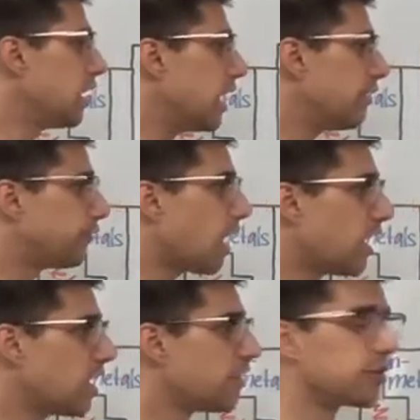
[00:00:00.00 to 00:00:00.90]
If
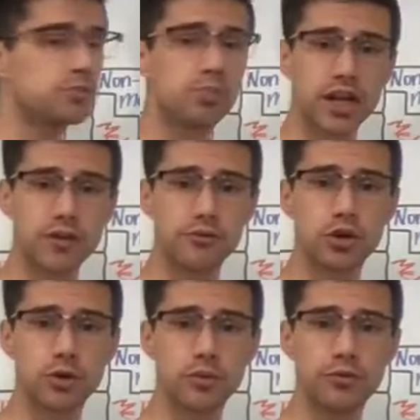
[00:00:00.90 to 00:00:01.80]
not, there's plenty of
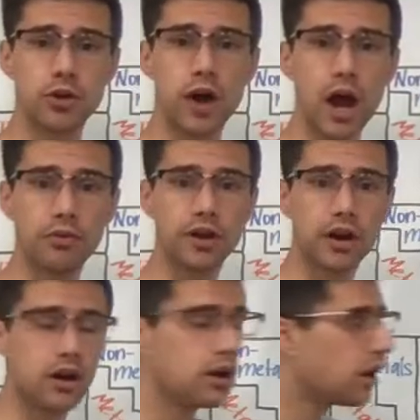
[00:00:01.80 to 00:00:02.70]
good review out
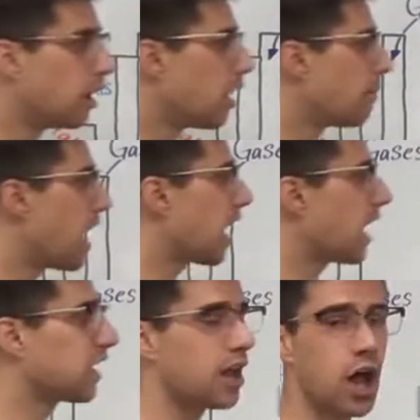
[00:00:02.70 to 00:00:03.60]
there, and I
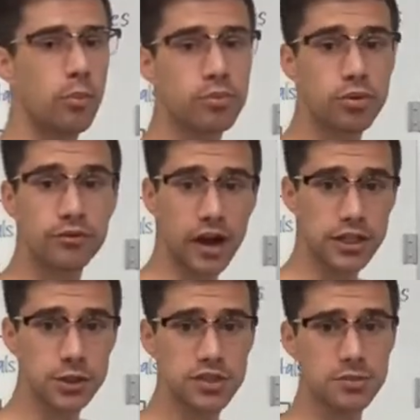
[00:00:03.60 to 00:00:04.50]
can help
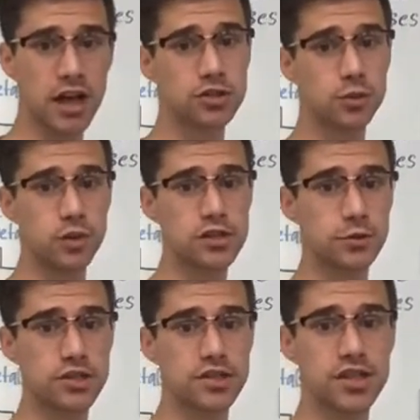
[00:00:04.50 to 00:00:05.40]
provide you with some extra
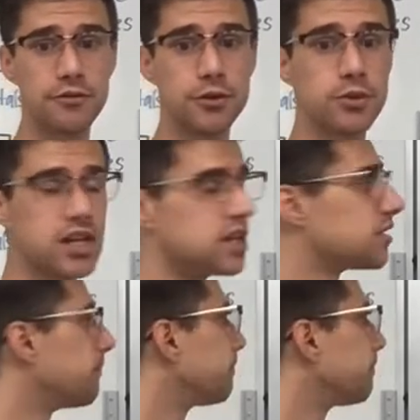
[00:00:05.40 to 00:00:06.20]
resources if you need it.